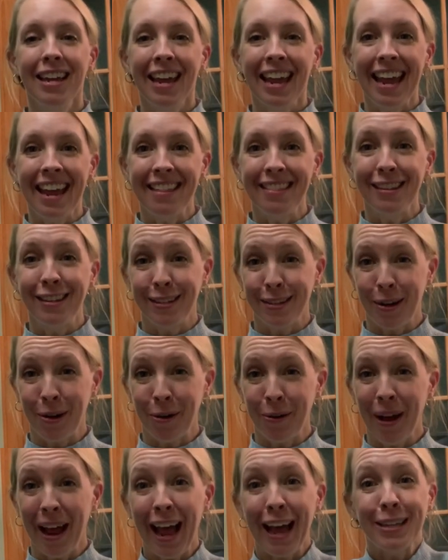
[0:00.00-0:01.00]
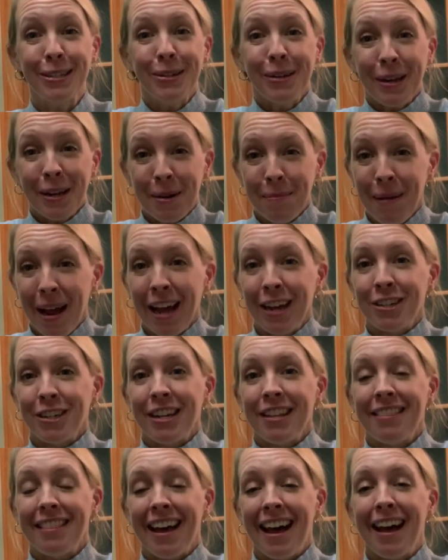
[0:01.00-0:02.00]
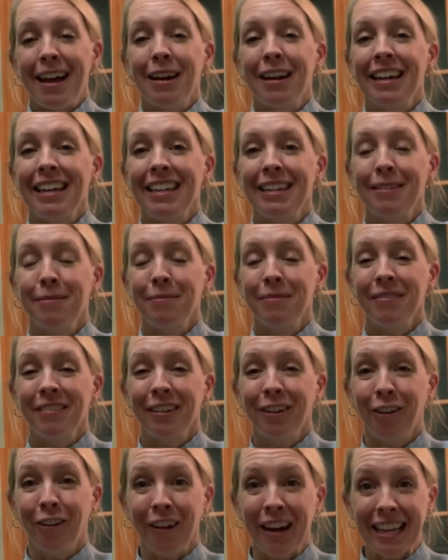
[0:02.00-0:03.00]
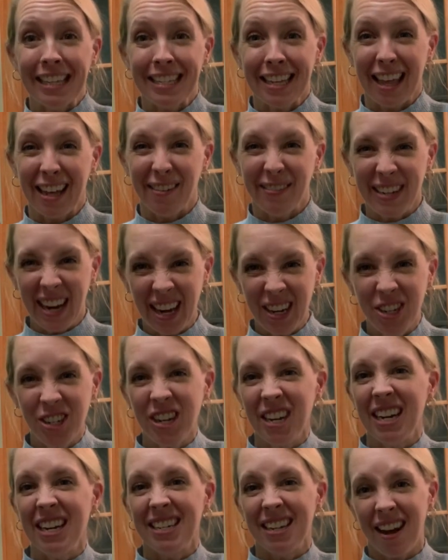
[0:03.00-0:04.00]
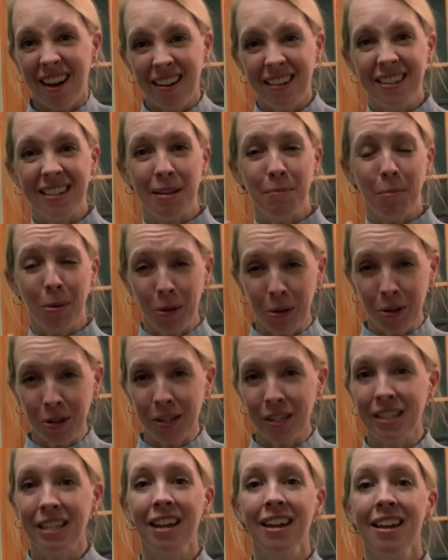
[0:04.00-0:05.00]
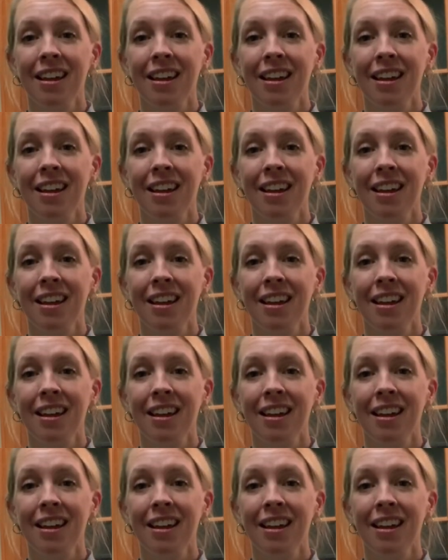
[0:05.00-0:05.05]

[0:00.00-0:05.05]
And so as you can imagine, that creates a lot of tension, it tugs, it pulls,